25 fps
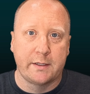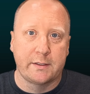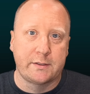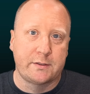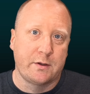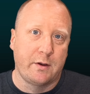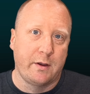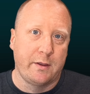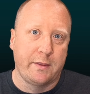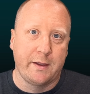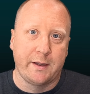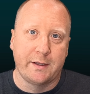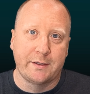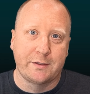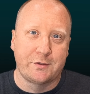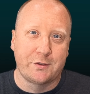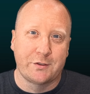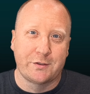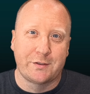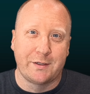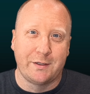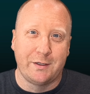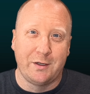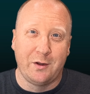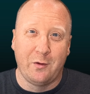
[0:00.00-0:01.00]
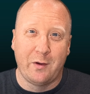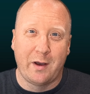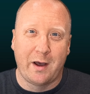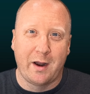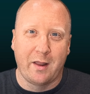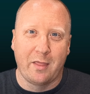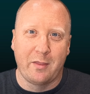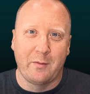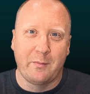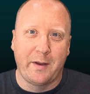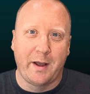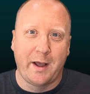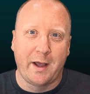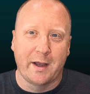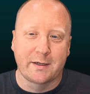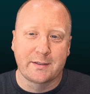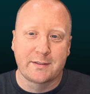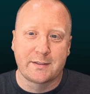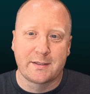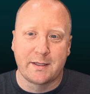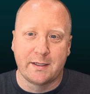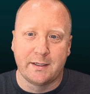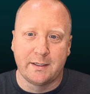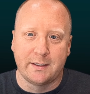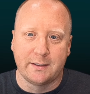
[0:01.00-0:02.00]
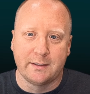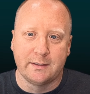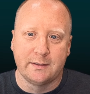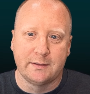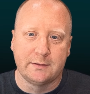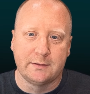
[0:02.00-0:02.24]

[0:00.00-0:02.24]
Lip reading: So I think it's just a new out of the box thing.